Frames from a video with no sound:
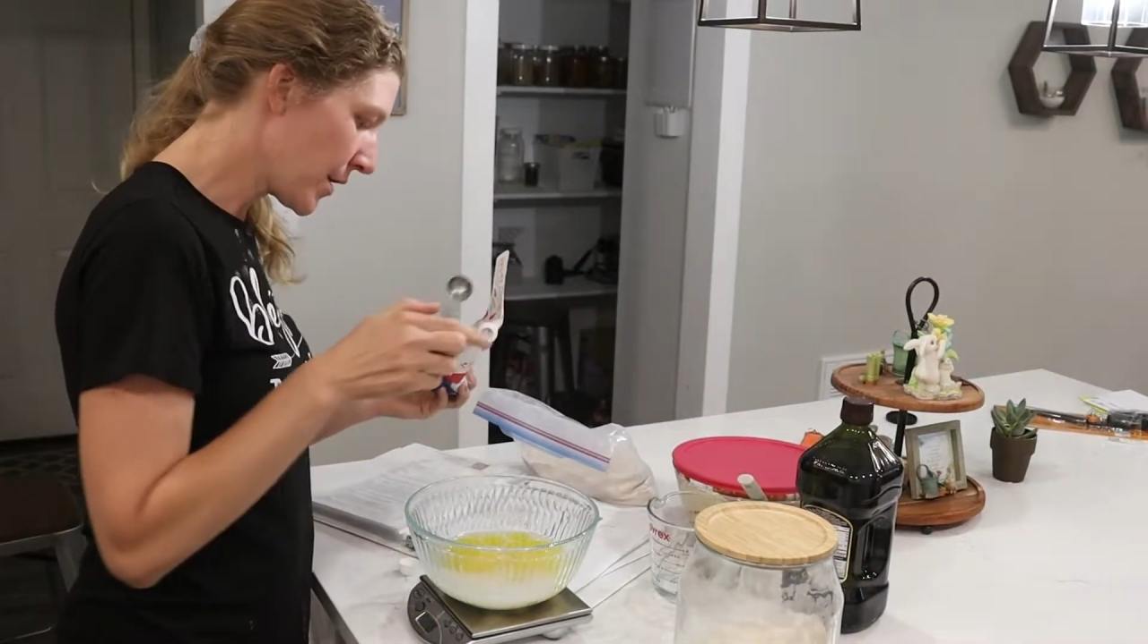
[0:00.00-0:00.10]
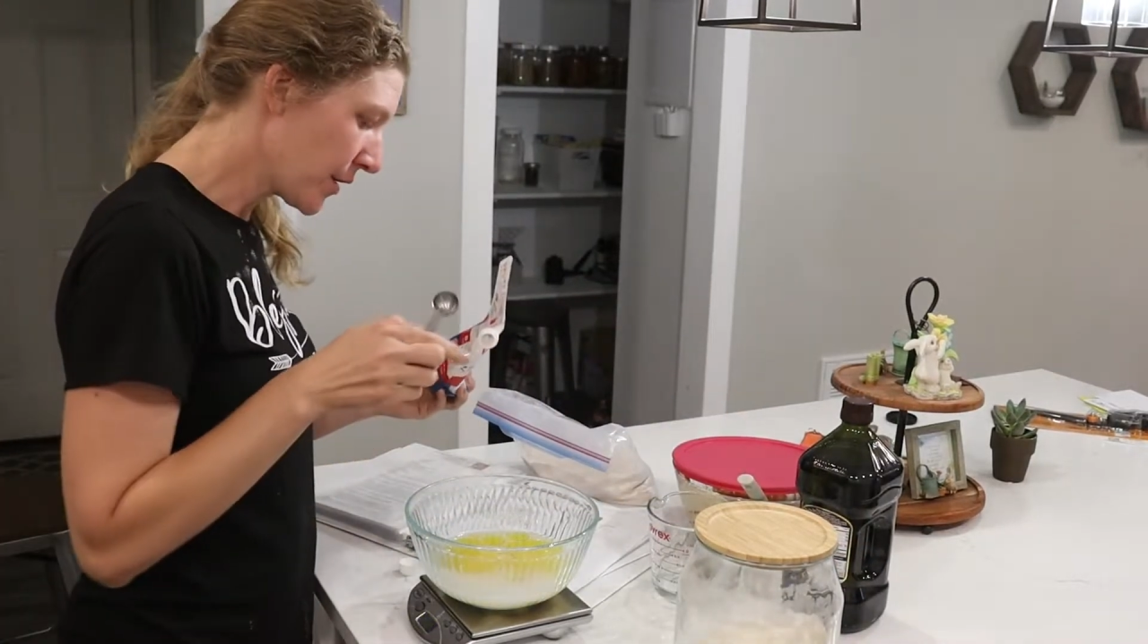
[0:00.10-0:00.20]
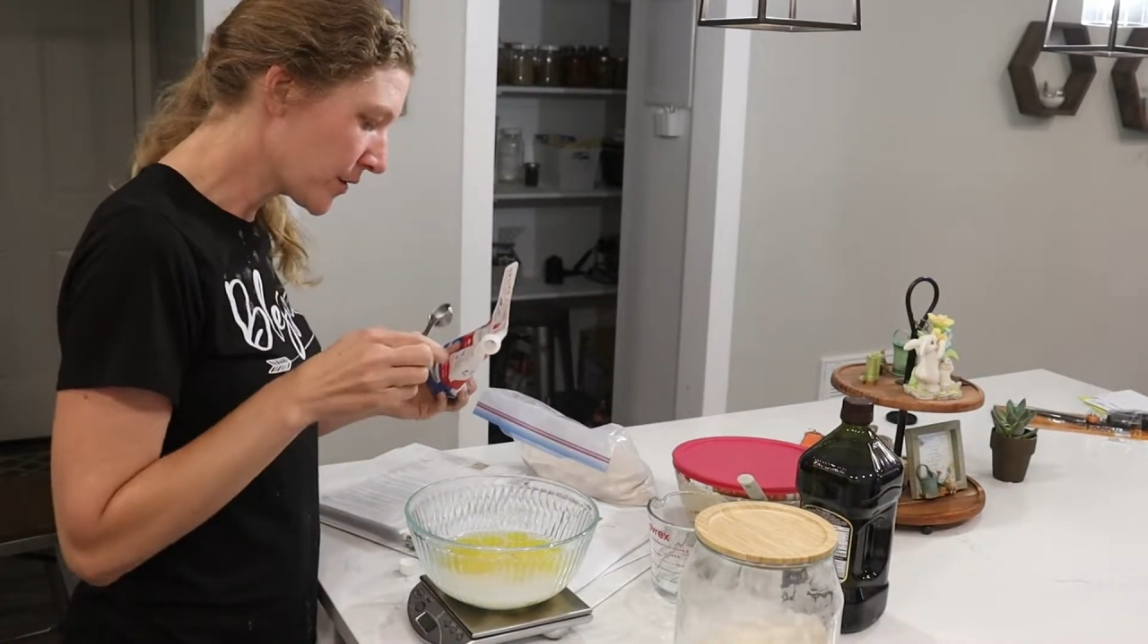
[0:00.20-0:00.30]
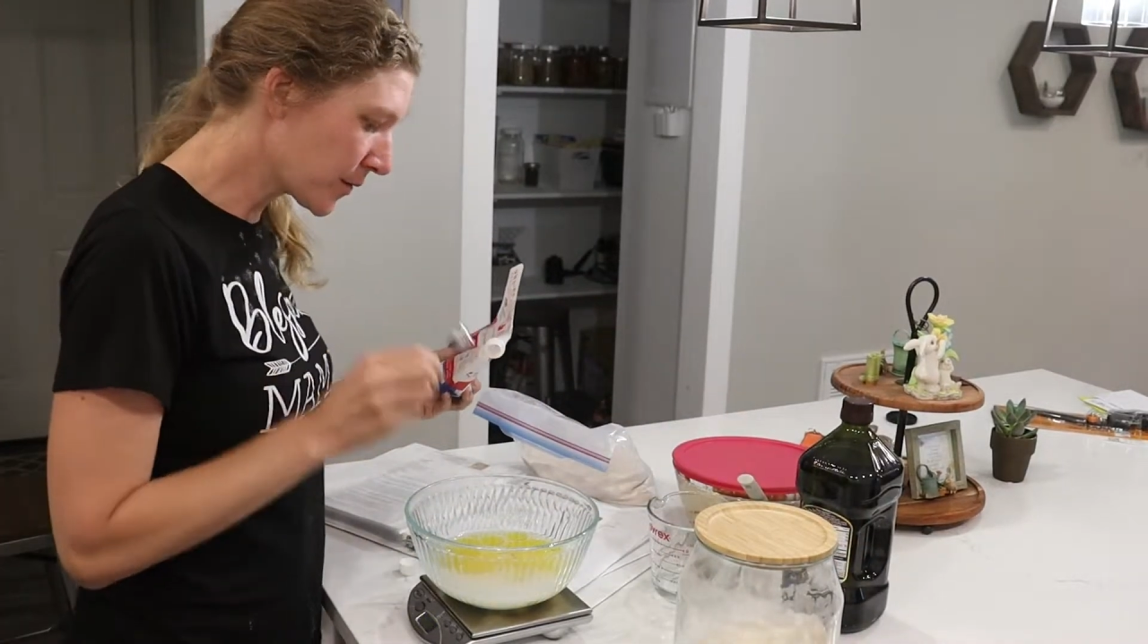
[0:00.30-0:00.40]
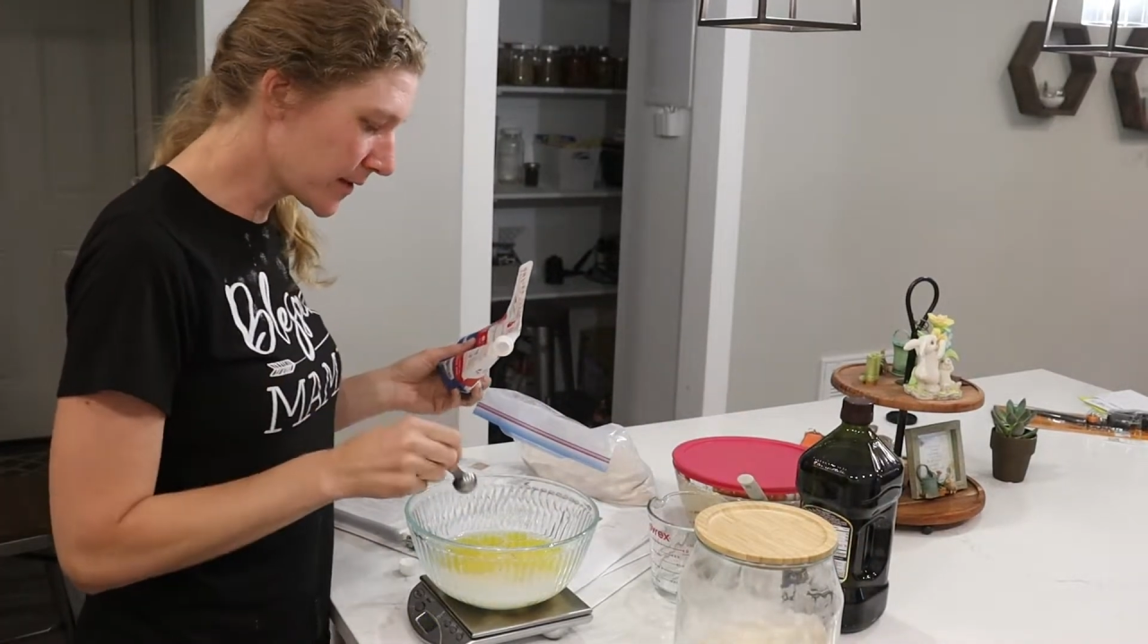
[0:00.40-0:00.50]

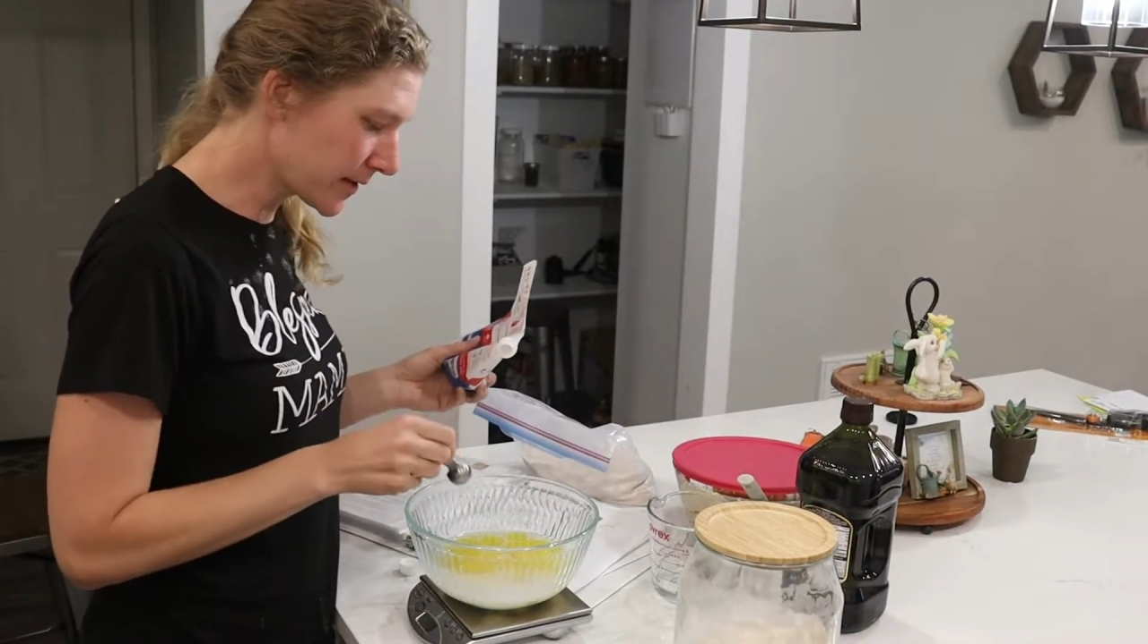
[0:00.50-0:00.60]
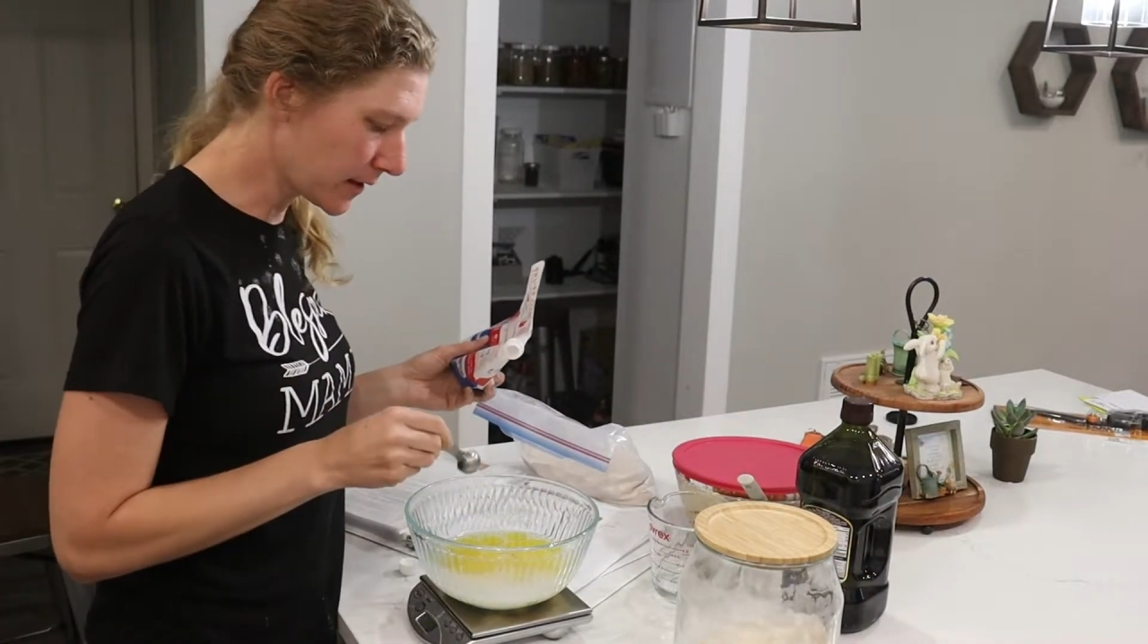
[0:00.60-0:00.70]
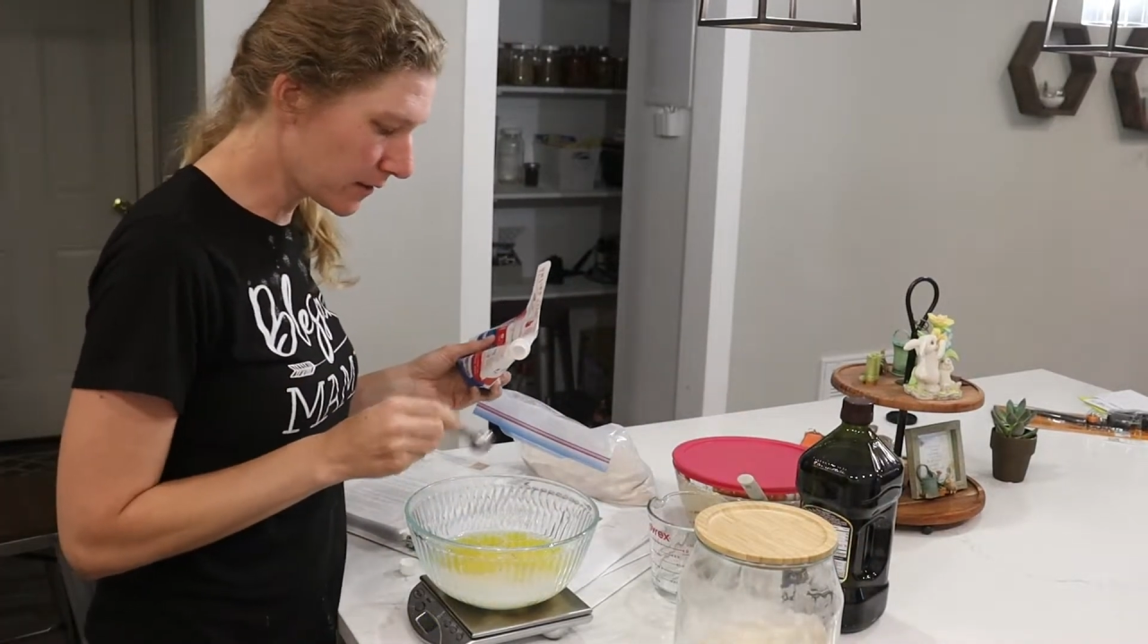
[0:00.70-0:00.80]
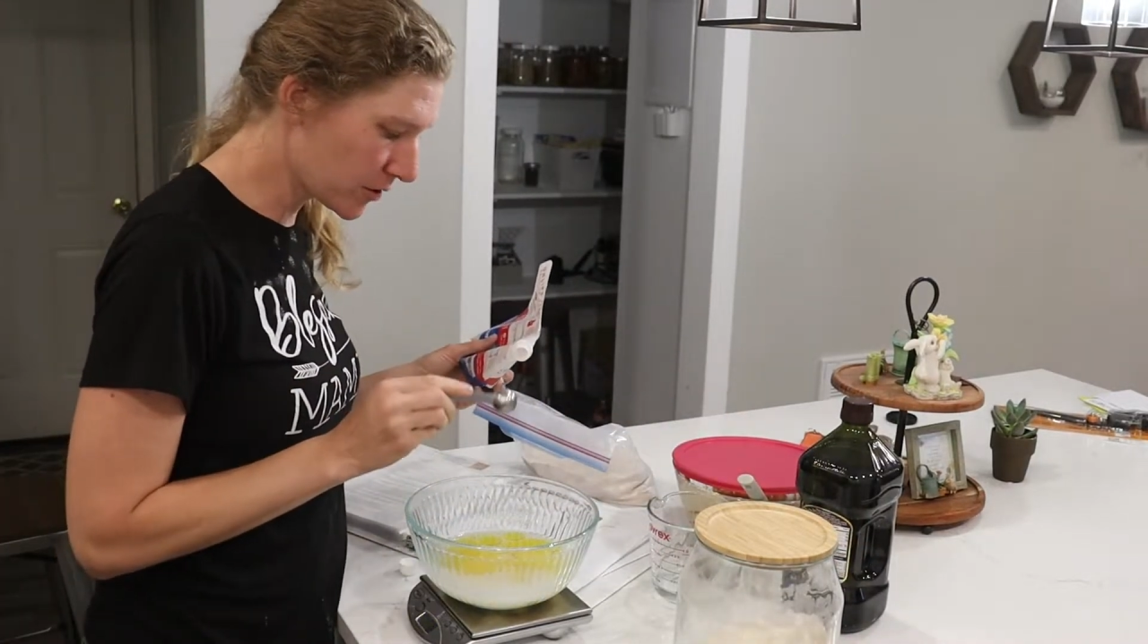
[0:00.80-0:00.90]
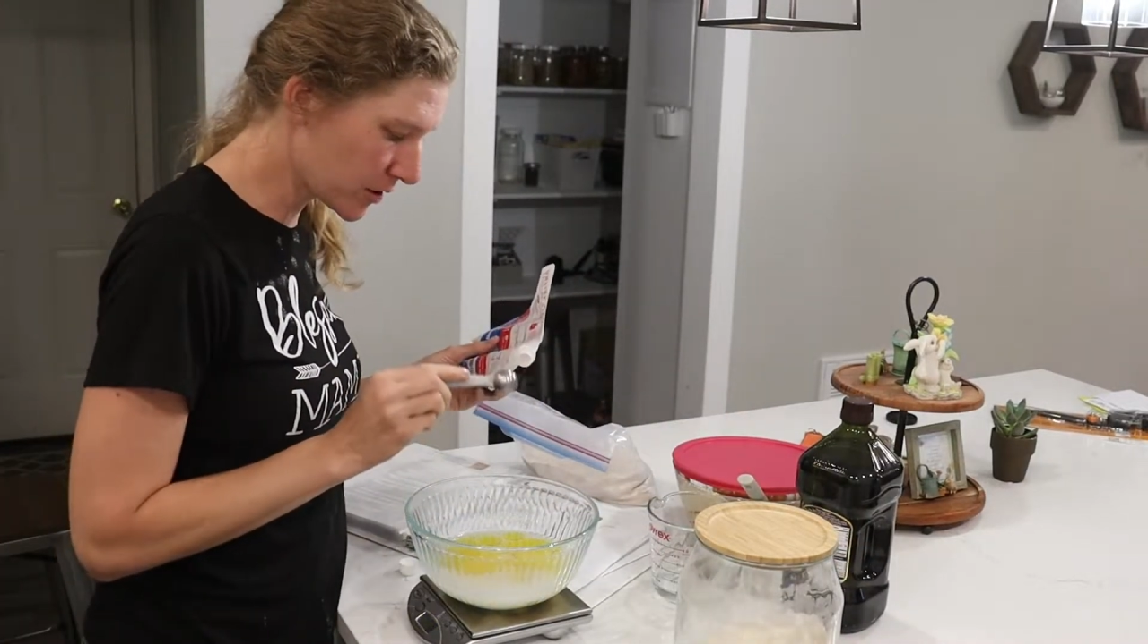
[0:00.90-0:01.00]
So instead
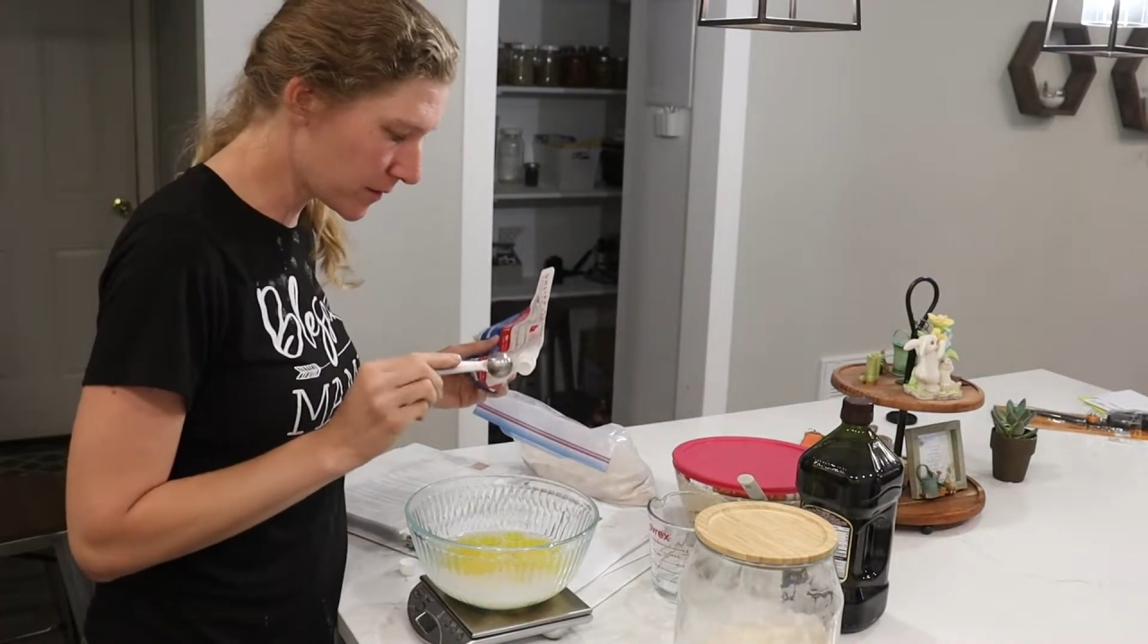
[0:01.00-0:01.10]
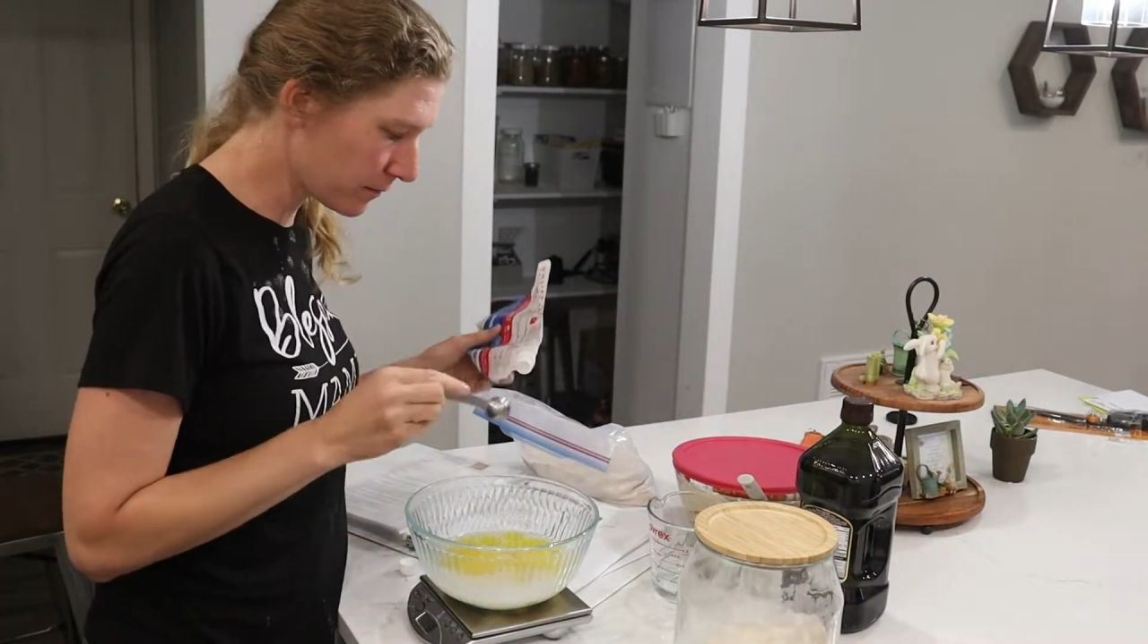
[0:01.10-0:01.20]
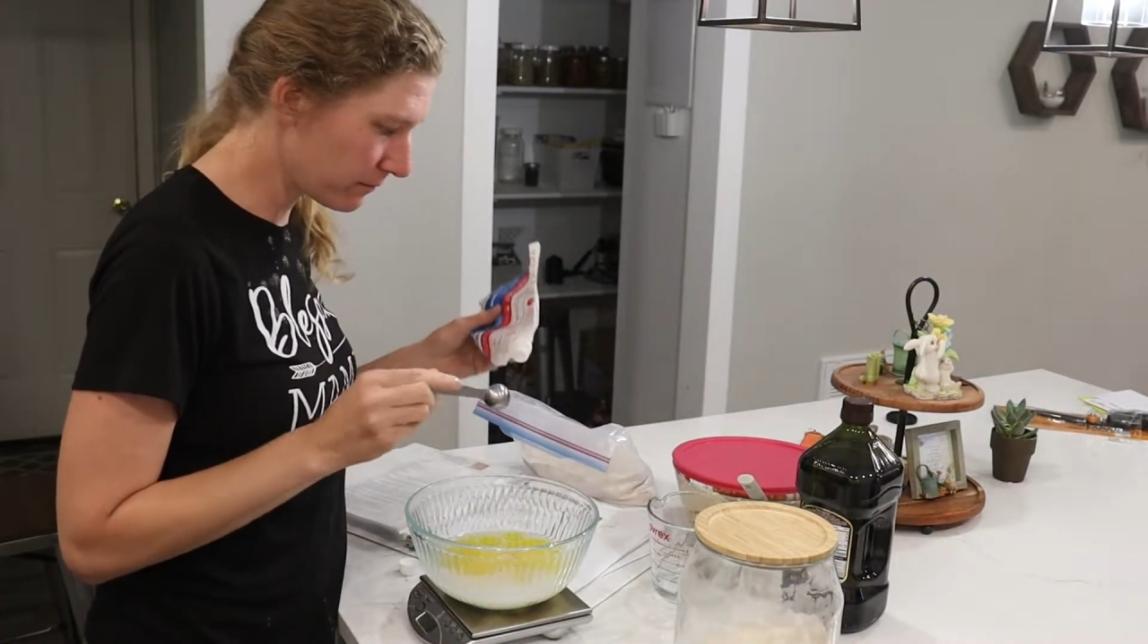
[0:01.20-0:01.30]
of just